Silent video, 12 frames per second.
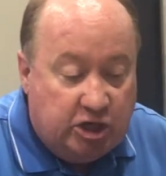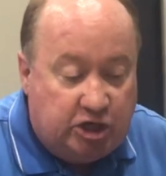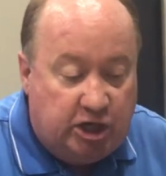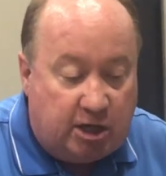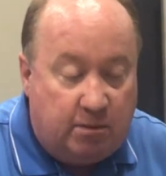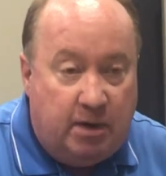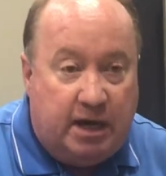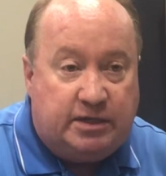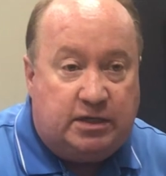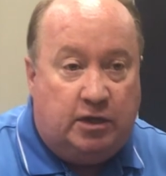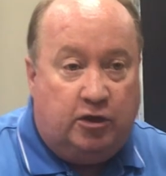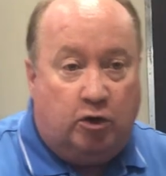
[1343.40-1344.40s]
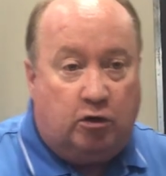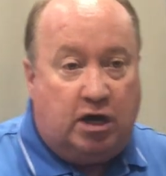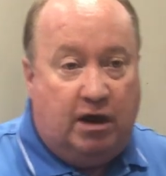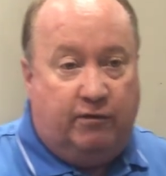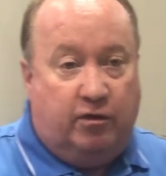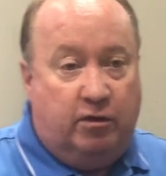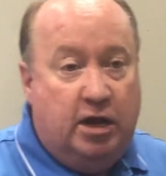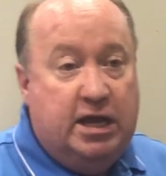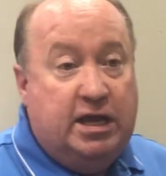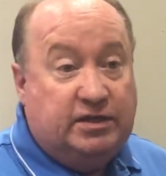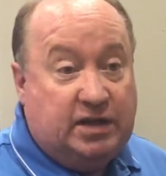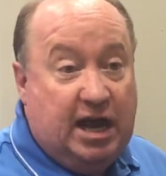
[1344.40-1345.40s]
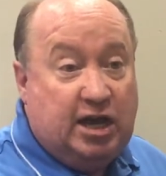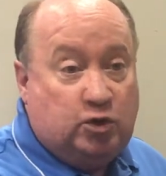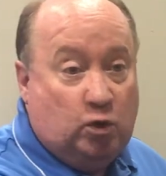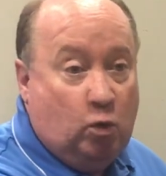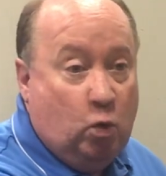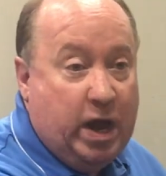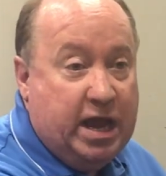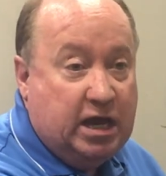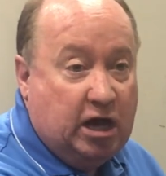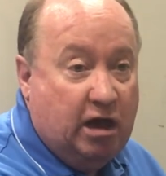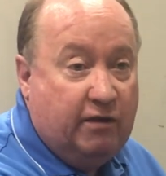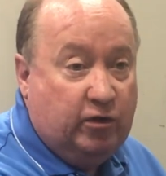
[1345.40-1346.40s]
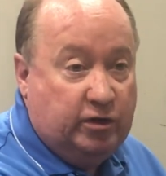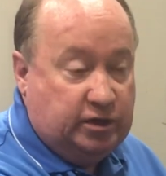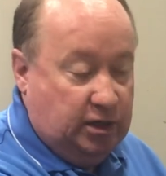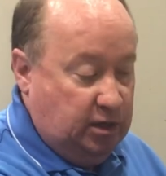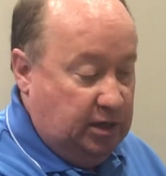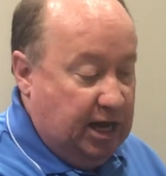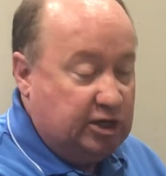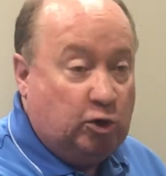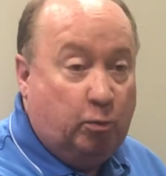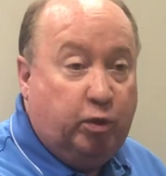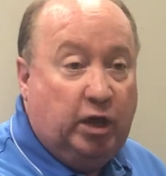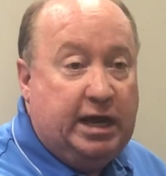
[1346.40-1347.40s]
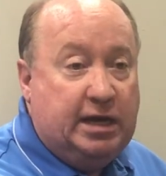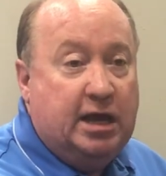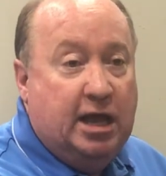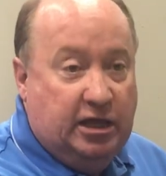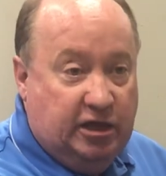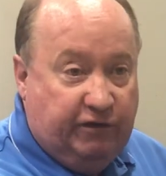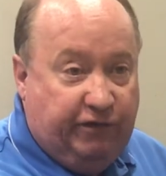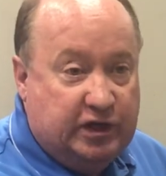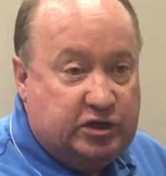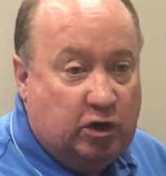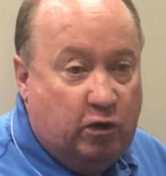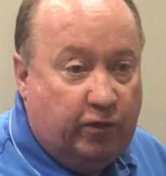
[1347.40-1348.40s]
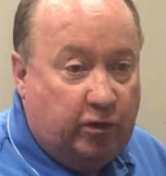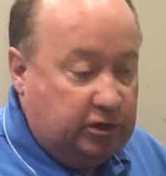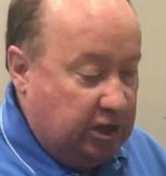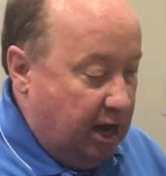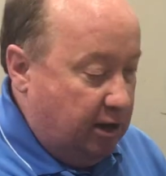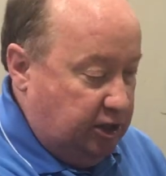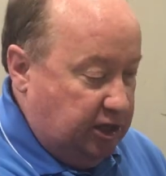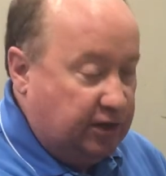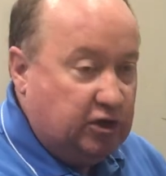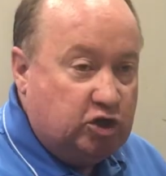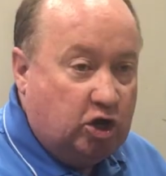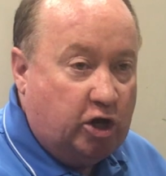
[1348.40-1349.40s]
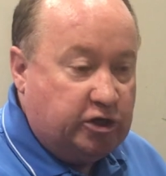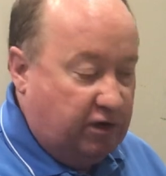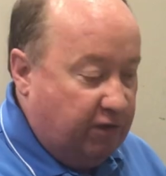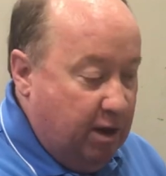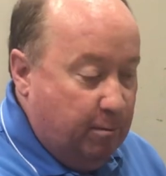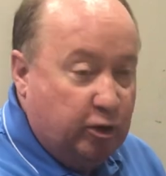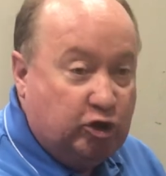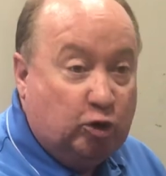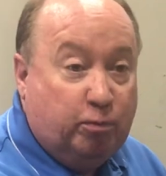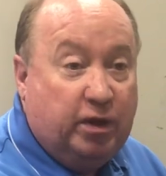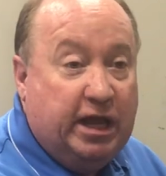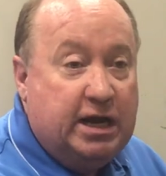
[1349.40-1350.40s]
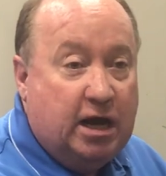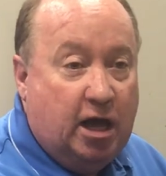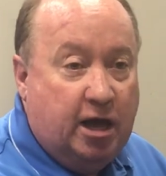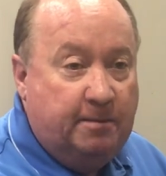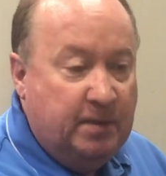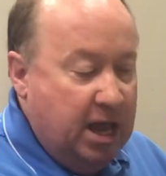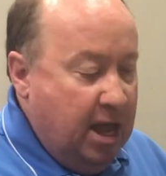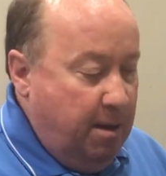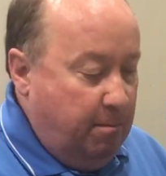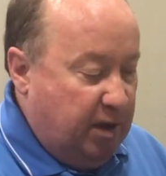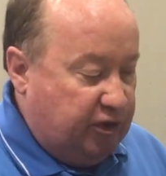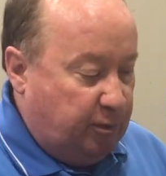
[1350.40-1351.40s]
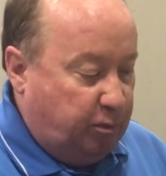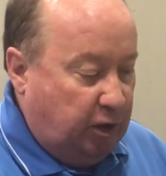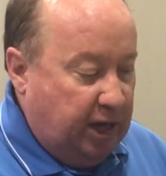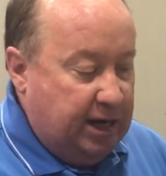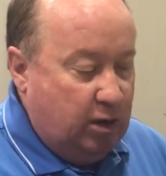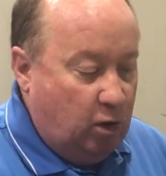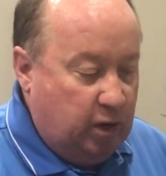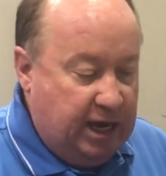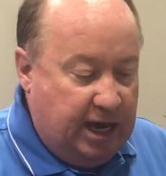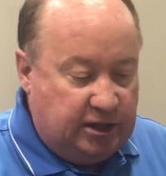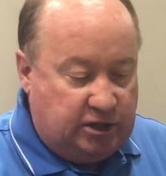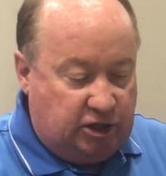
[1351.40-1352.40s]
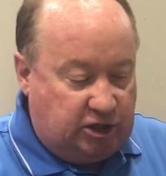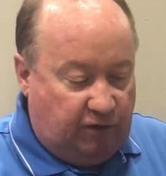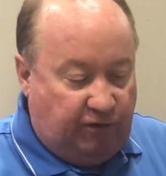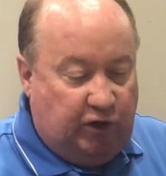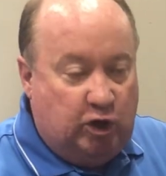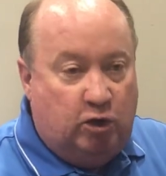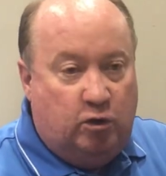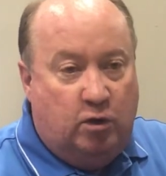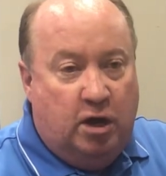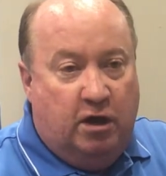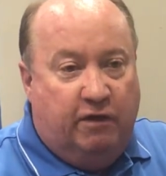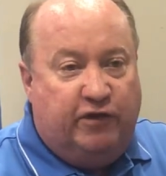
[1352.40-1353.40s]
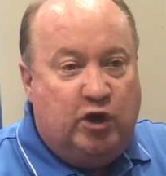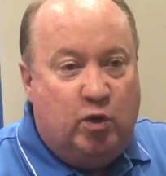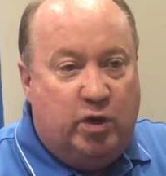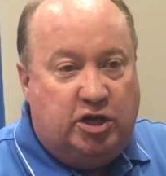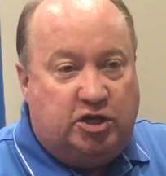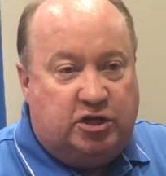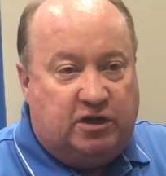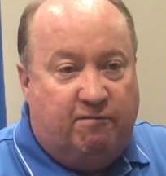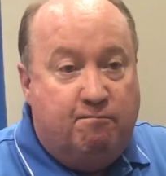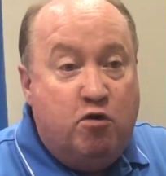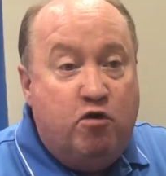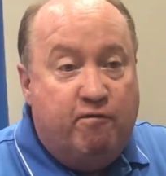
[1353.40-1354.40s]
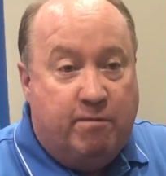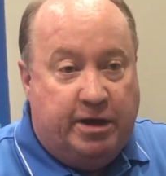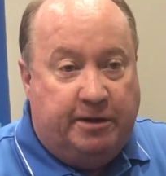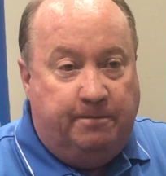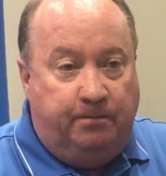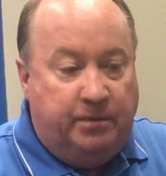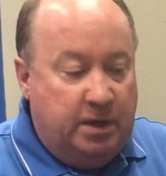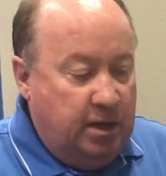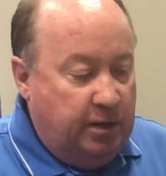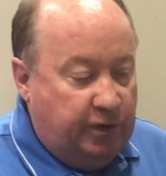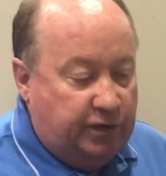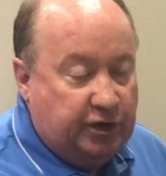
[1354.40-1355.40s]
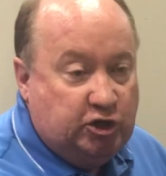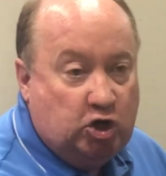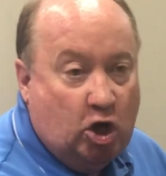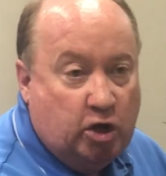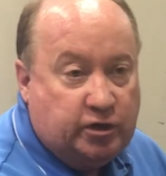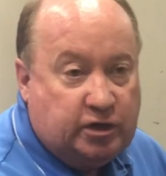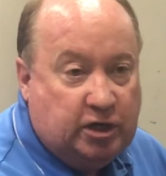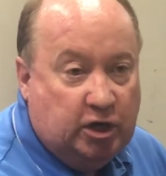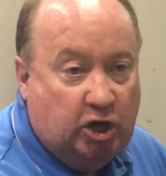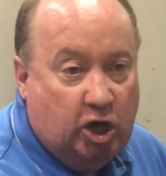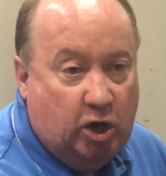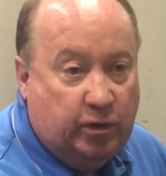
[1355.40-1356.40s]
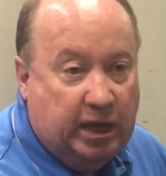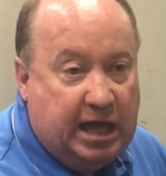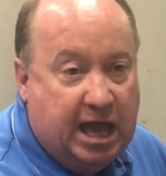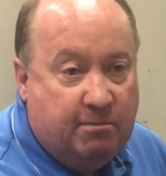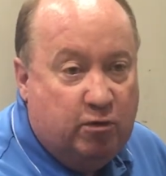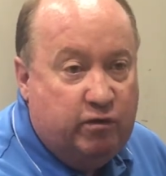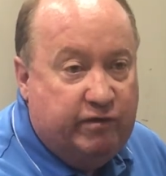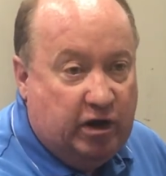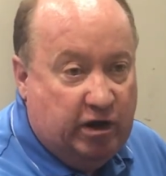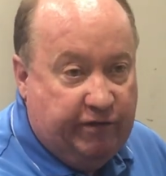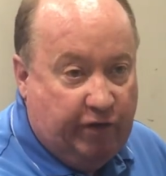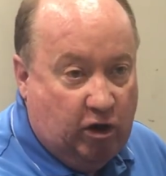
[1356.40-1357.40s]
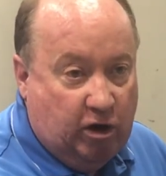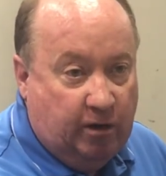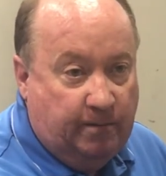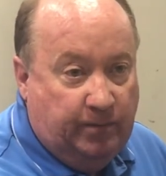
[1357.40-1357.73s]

Chick makes their cover is an actual way cover. It's an actual plate that fits over top. You take the jaws off, put their plate on, but the plate only has just a few inches of movement that the jaws can go. They can't move very far.